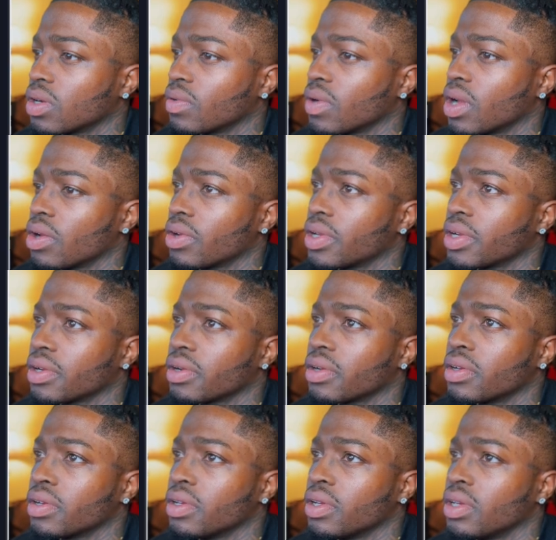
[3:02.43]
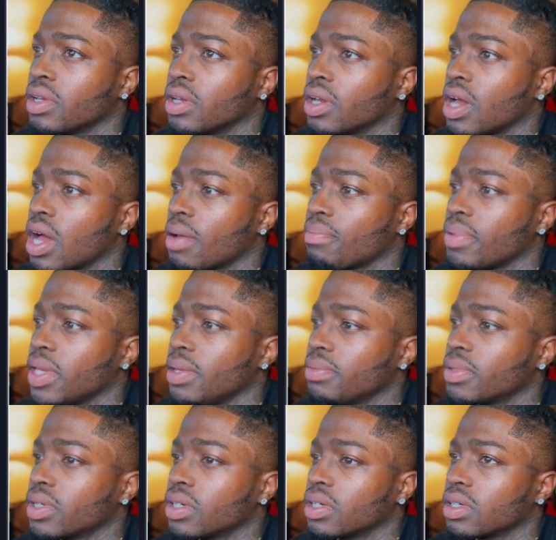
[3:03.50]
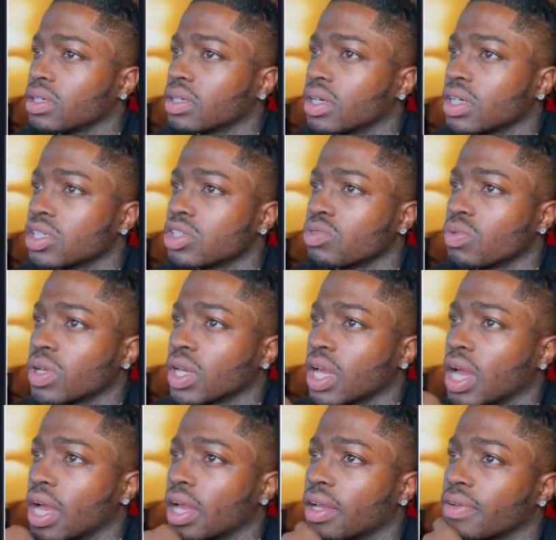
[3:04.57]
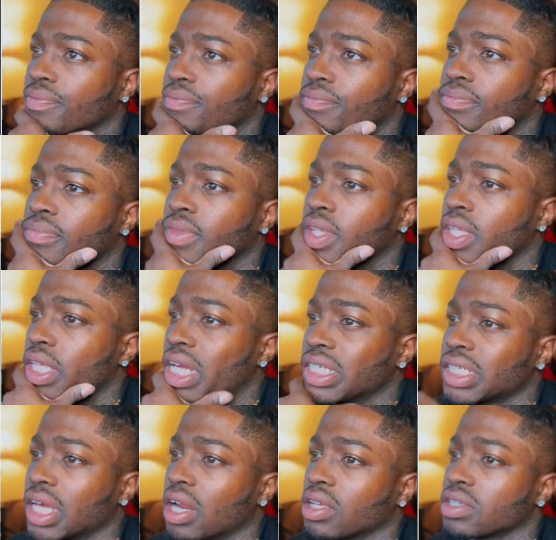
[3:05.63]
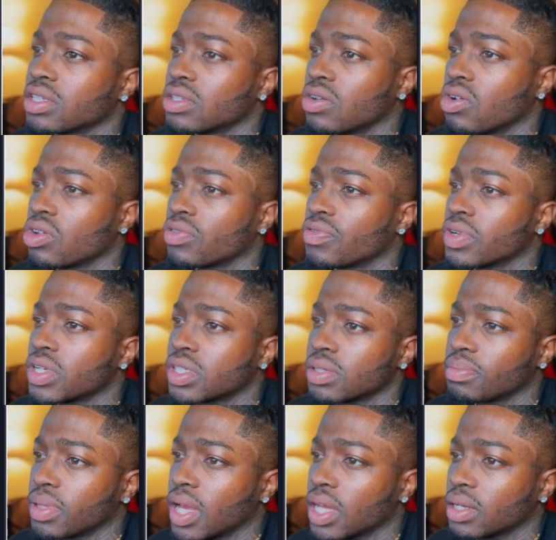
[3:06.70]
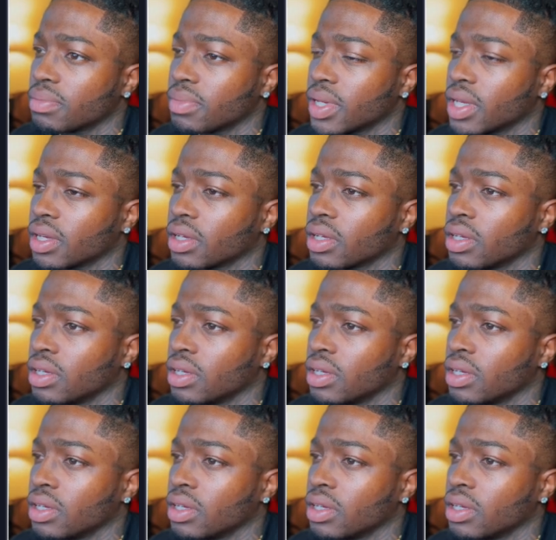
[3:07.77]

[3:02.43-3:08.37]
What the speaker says: around here. I peeped a swing high. Now shout out to Doya for the supply and demand.